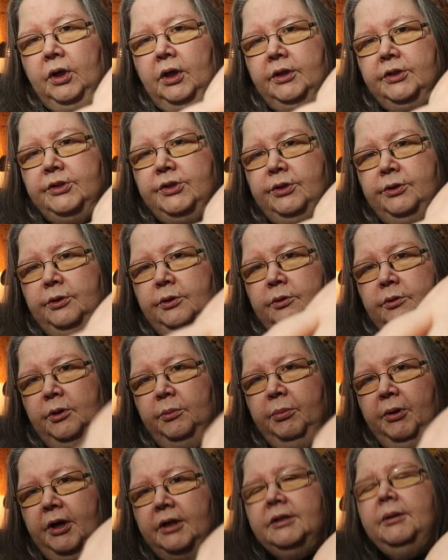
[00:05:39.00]
on to the
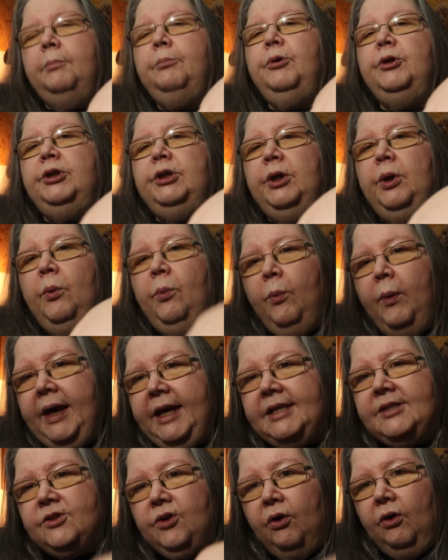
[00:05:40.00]
bar, put their
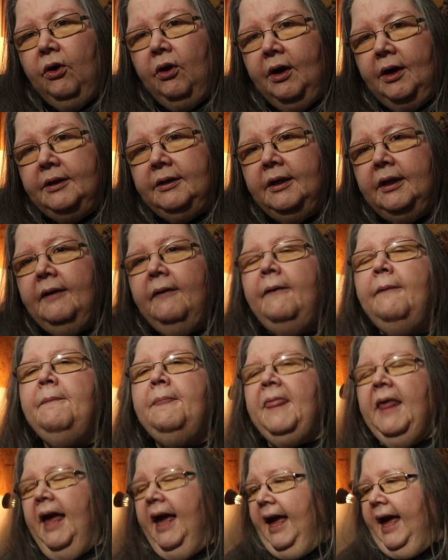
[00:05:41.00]
weight on,
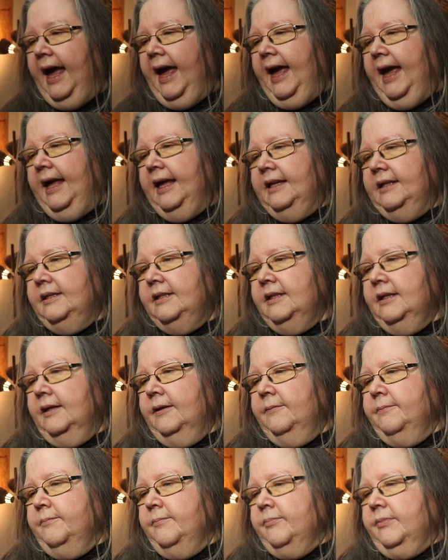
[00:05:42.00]
and
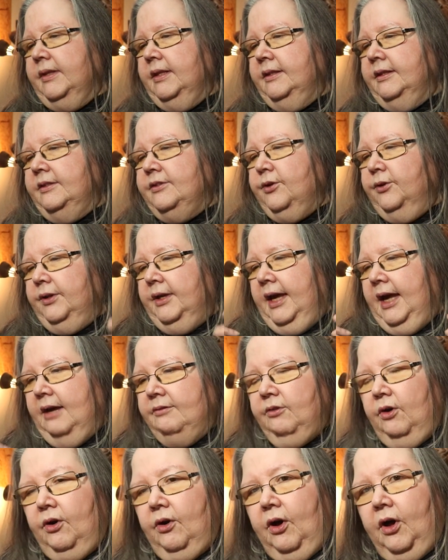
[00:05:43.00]
so they
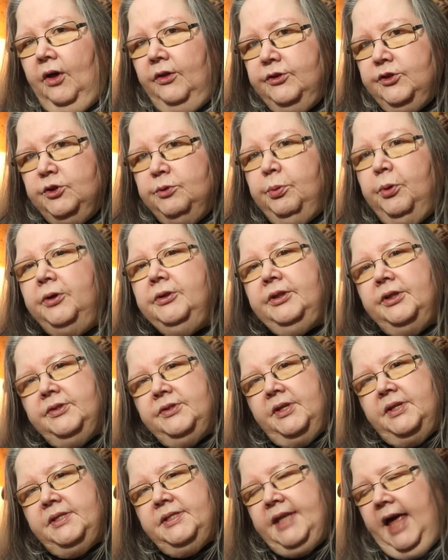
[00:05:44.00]
have all the support. There's
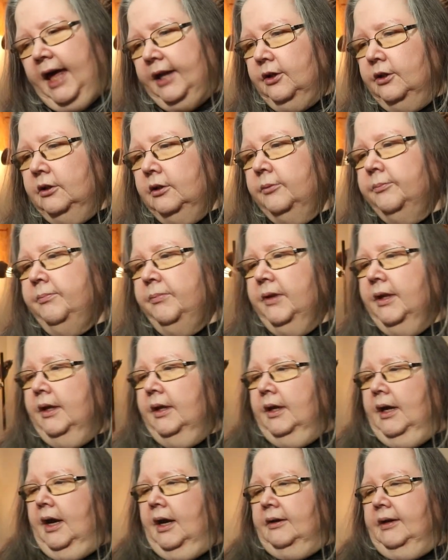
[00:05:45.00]
a saddle,
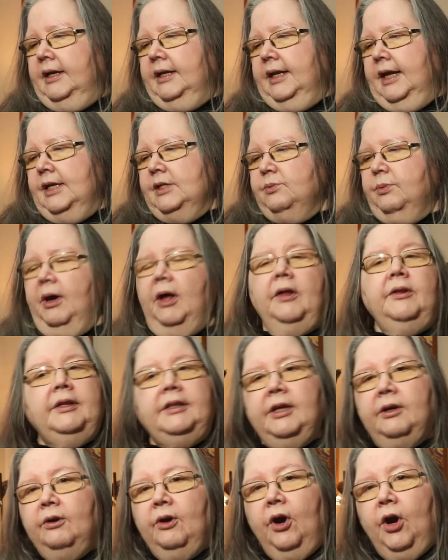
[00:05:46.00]
all right, as well.
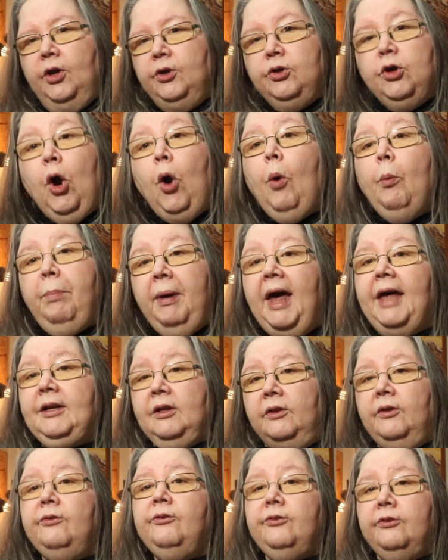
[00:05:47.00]
There are no
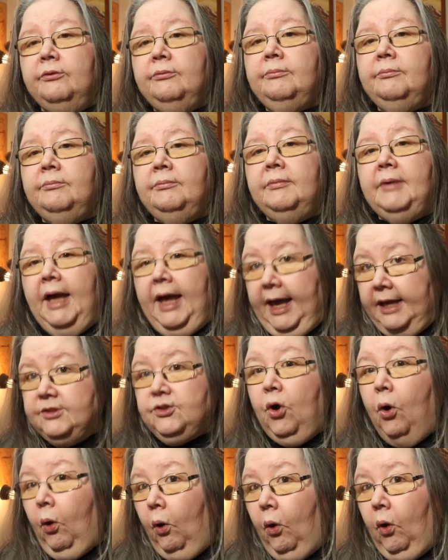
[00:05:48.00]
pedals
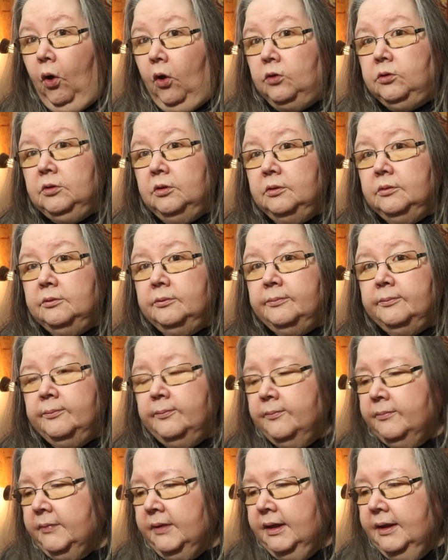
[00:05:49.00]
at all
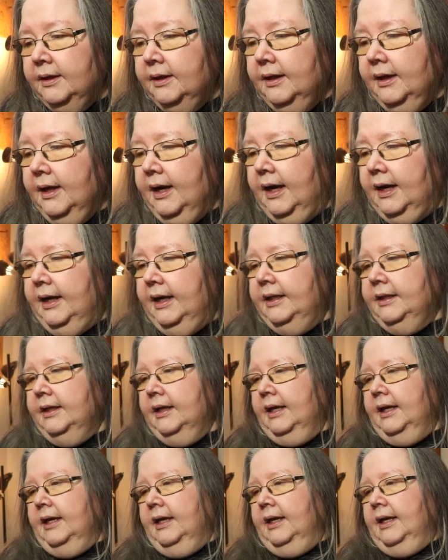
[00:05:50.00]
right,
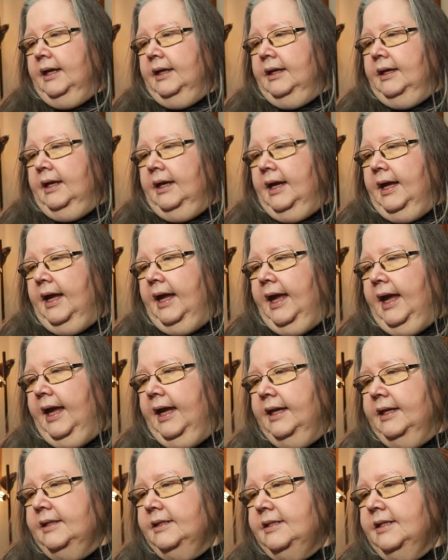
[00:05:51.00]

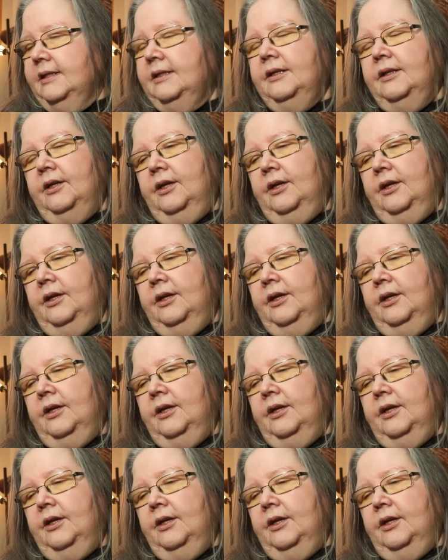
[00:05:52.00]
and